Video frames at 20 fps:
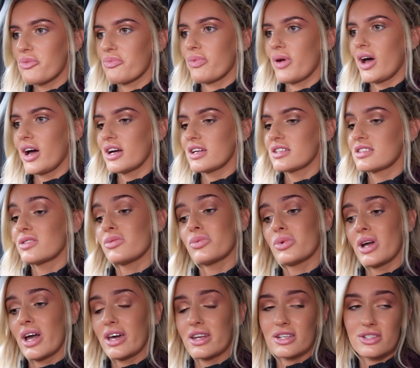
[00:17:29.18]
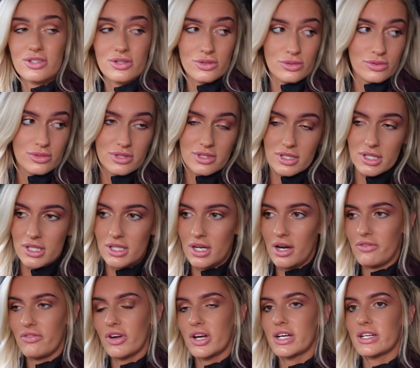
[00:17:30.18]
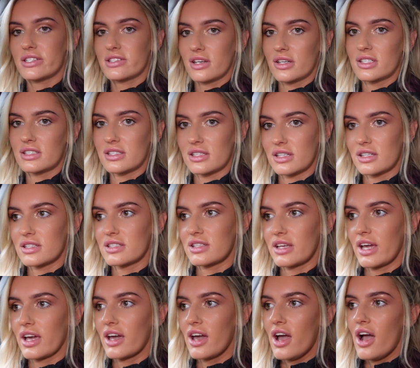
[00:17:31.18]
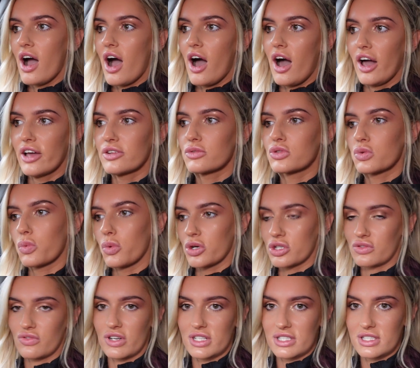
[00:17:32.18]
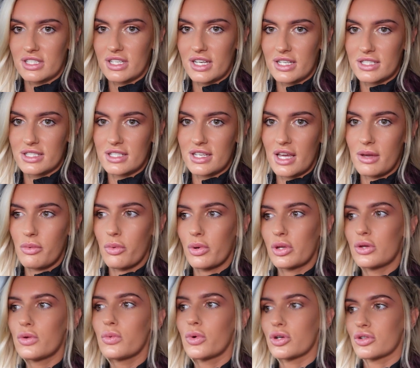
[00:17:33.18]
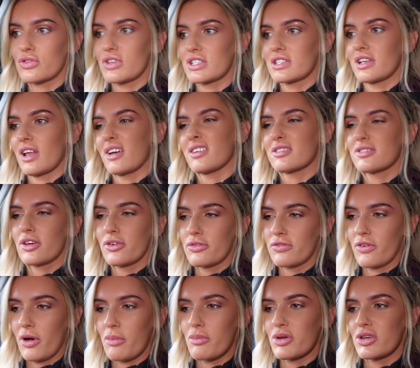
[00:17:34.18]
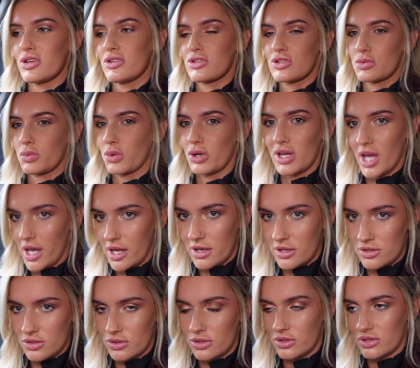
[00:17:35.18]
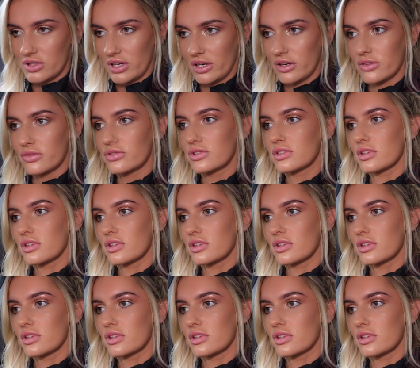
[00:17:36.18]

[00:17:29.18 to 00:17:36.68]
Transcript: But we're heading to All-Star. I'm very excited because like I just watched wrestling yesterday, but when you watch wrestling it's so fun, but you just want to get in and do it yourself.